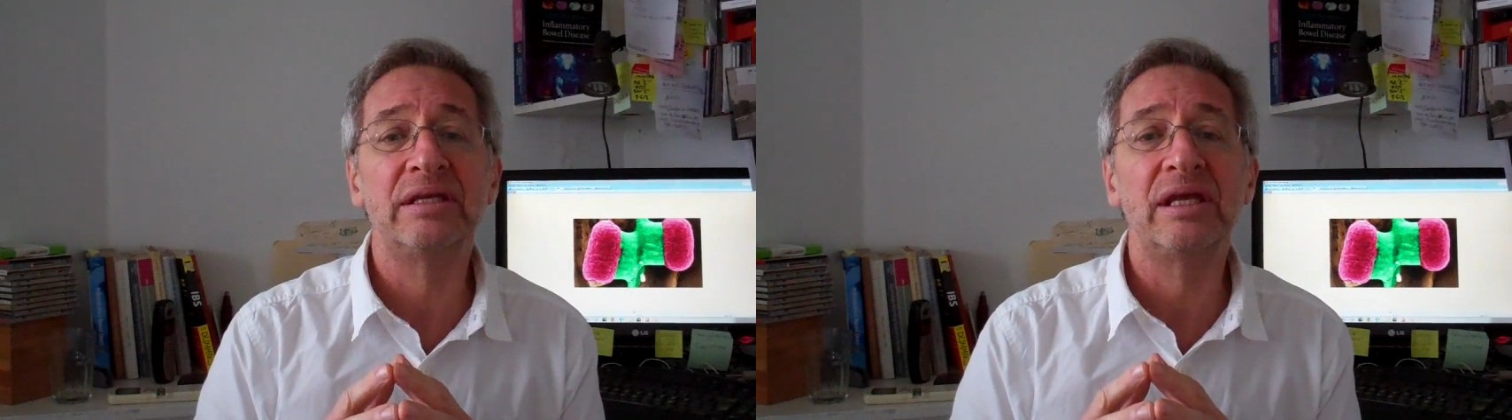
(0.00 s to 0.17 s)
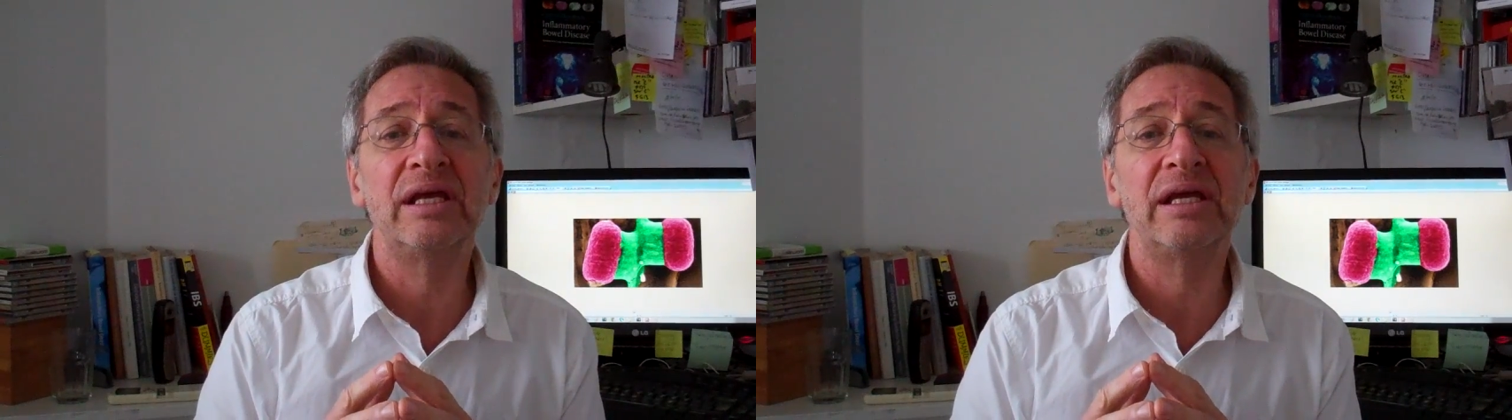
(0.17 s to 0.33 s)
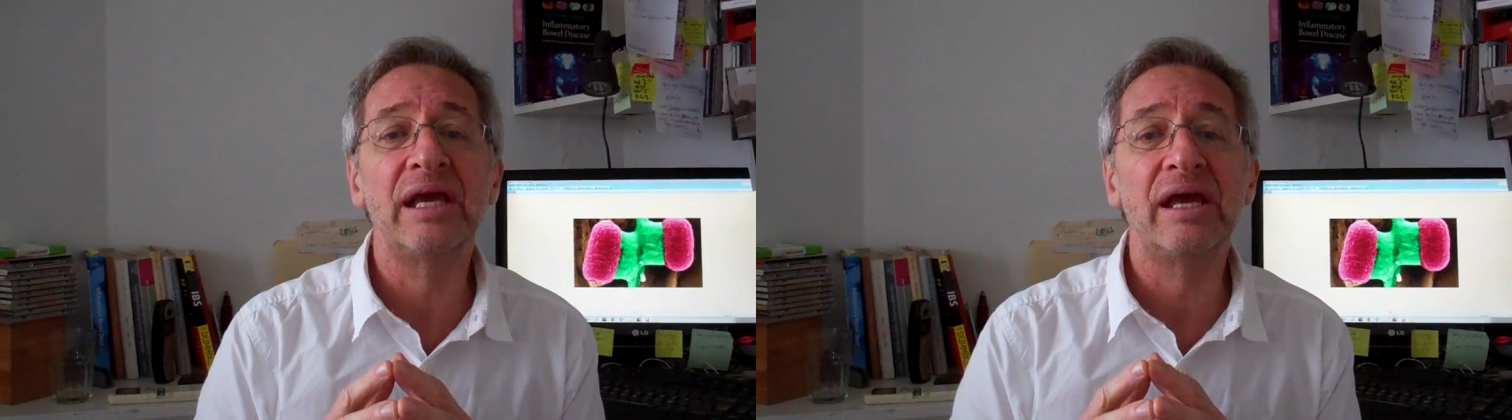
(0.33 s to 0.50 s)

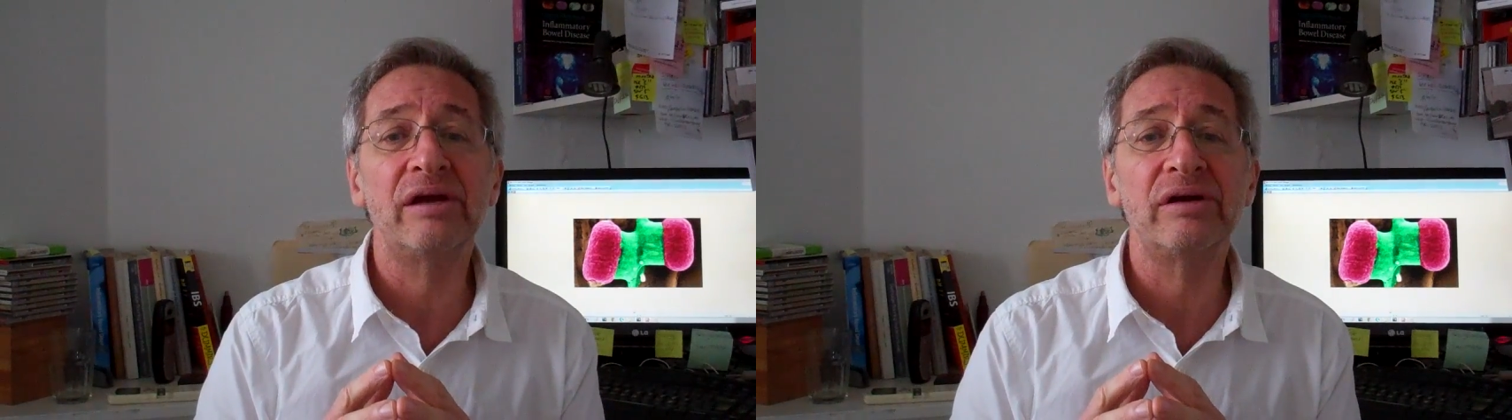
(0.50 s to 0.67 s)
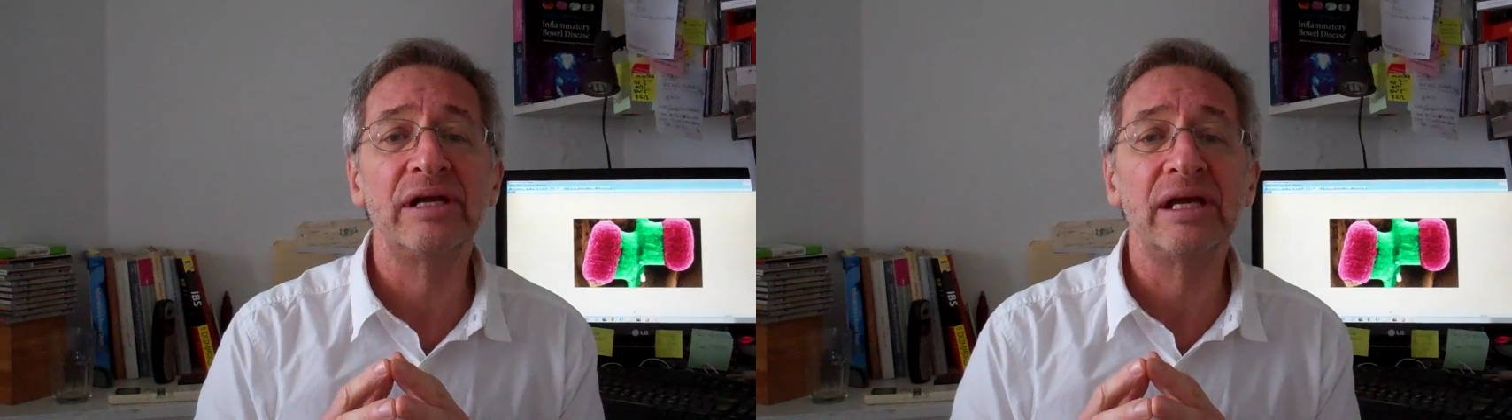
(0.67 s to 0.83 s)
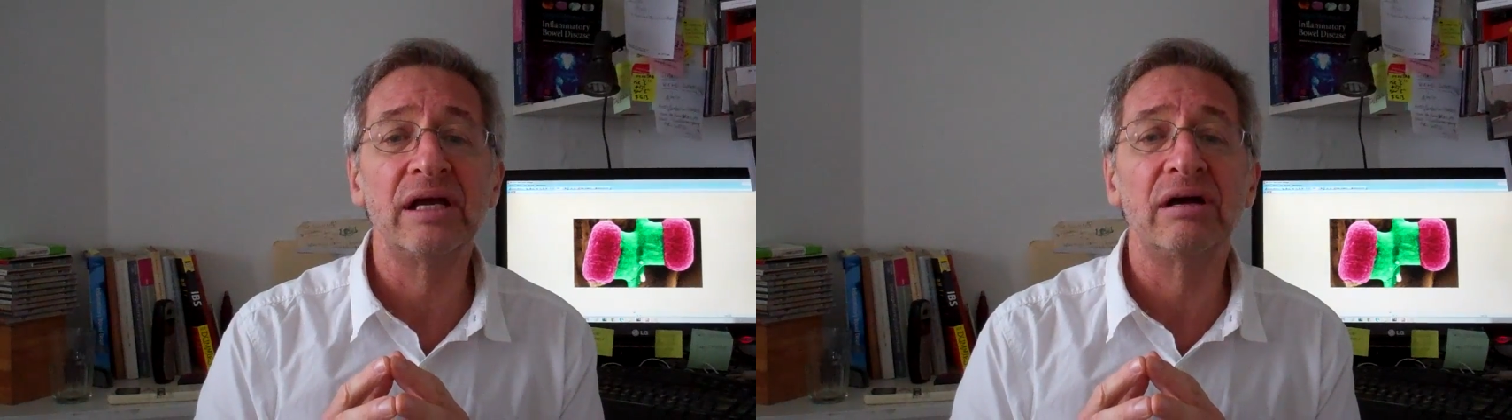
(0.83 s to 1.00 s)
the
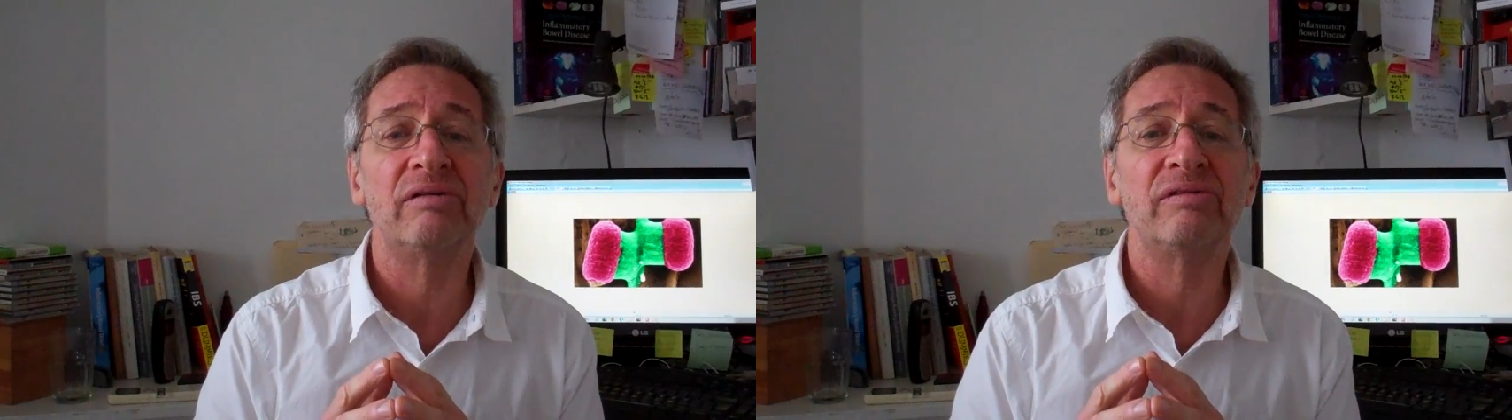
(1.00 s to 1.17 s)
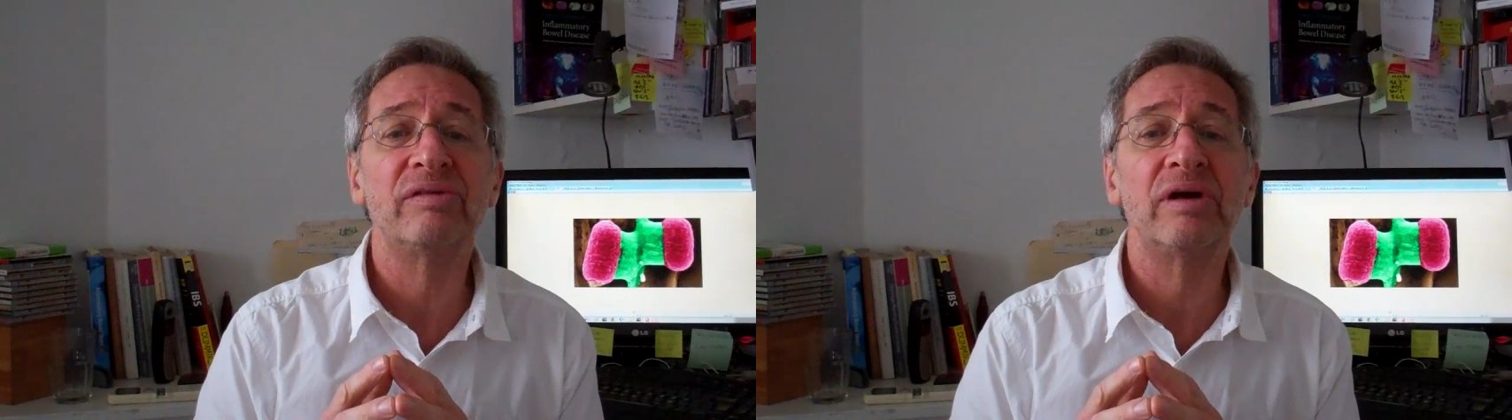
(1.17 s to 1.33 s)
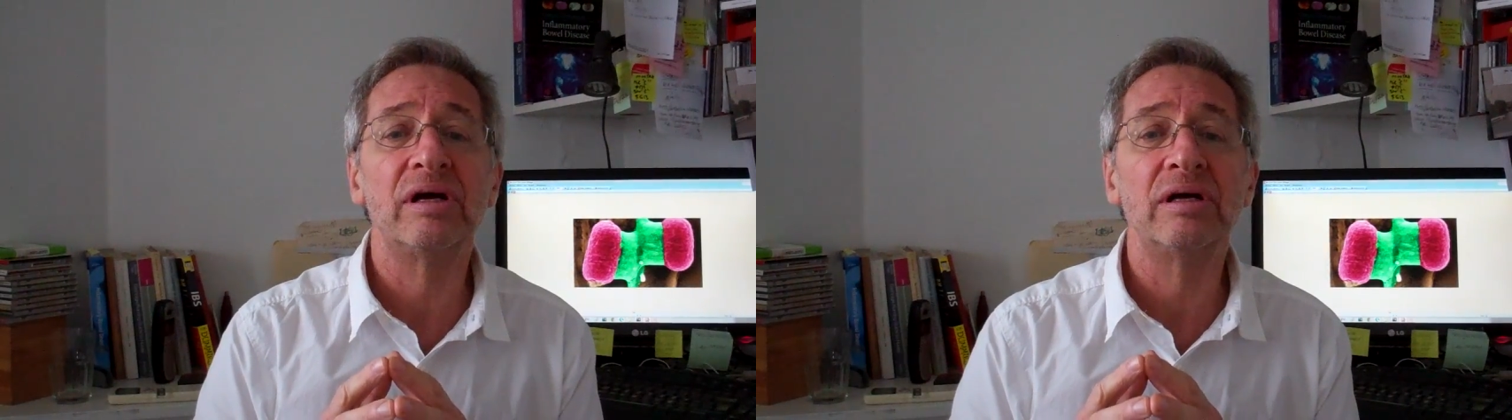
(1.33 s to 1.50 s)
area
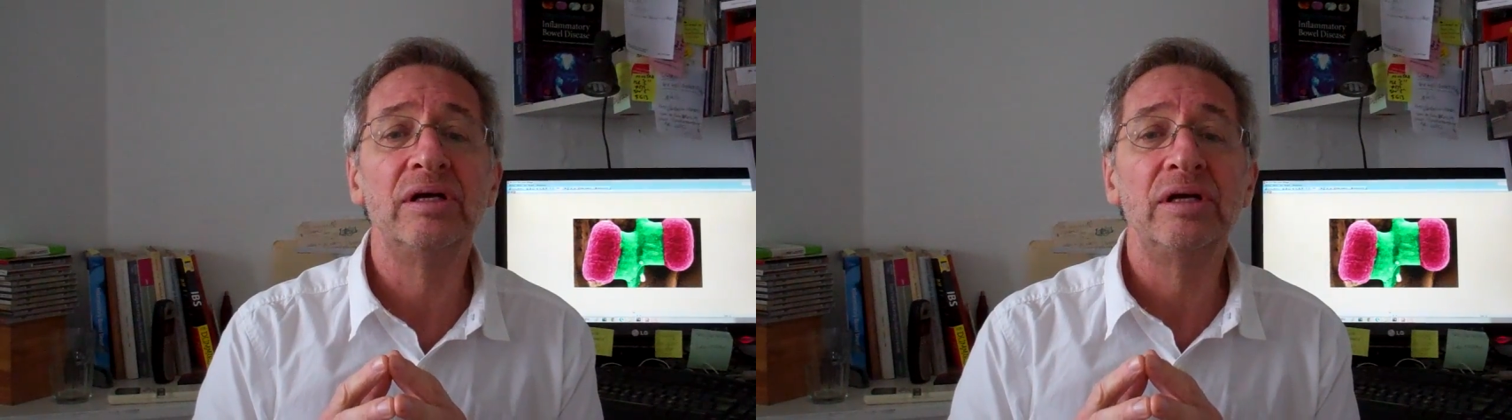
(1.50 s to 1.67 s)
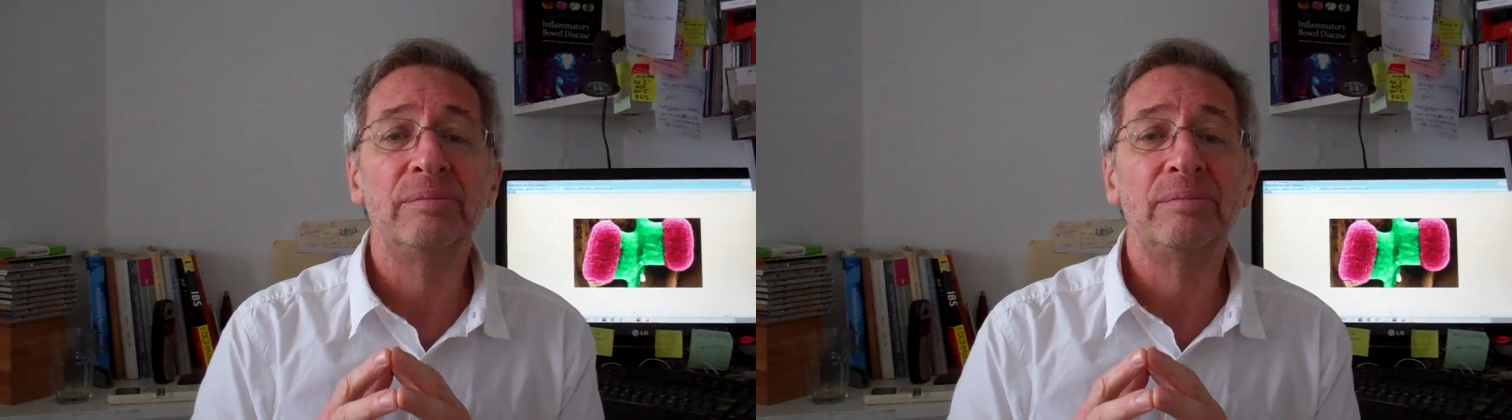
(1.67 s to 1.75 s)
of